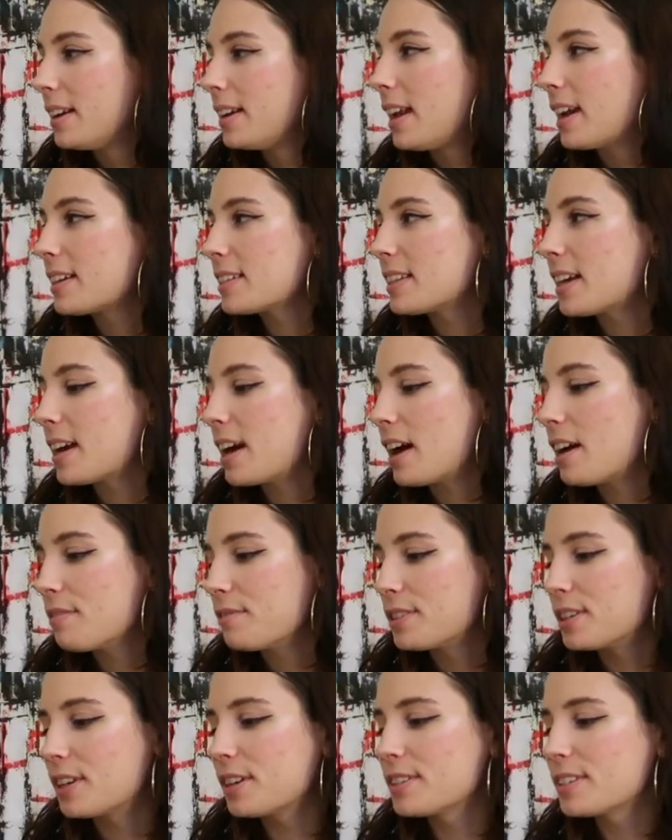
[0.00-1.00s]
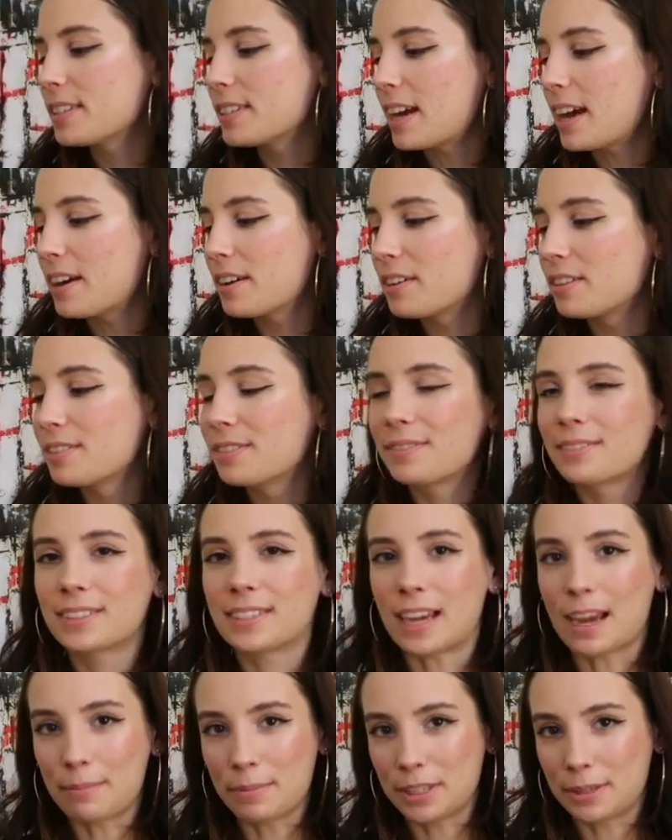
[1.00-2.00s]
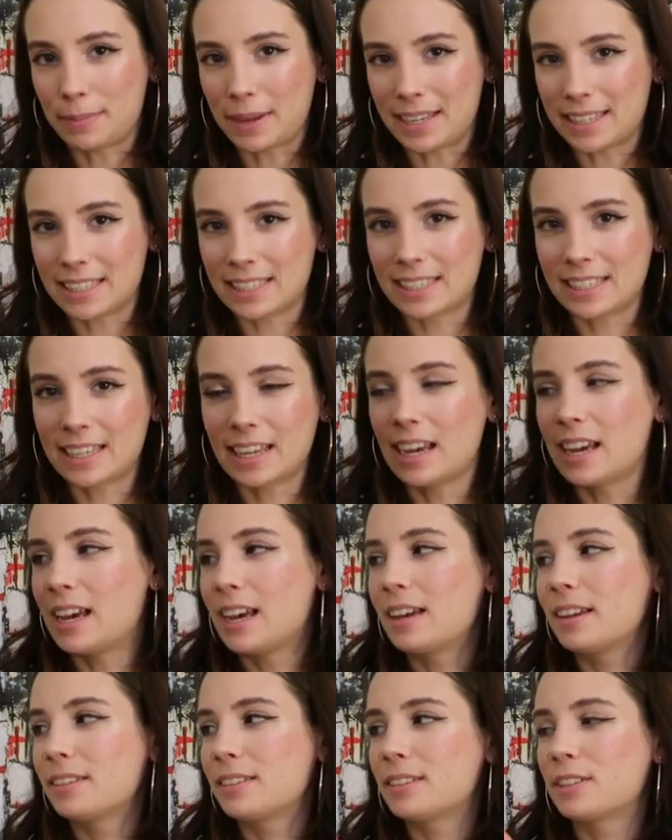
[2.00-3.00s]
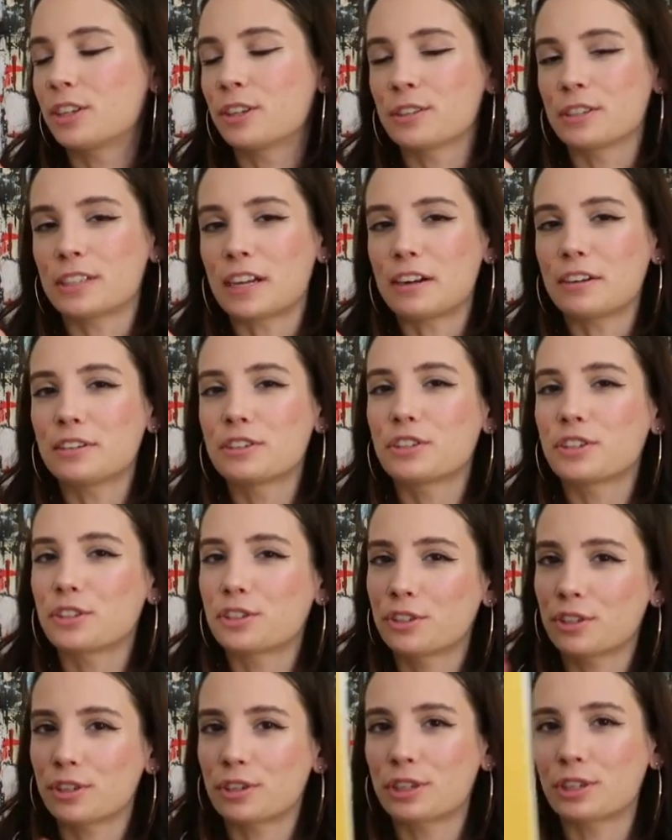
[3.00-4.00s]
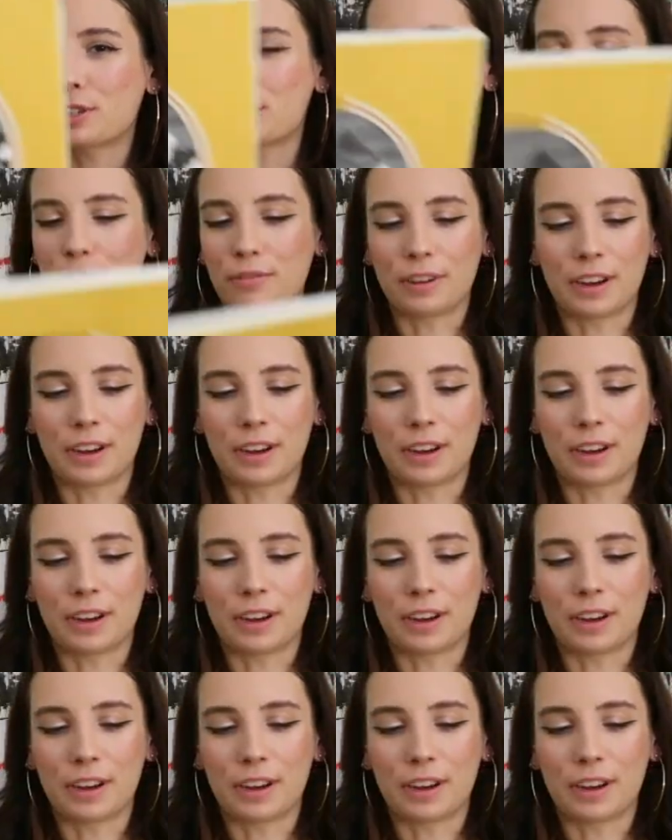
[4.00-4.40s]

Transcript: Next I have Turnstile, Time and Space. Turnstile is just so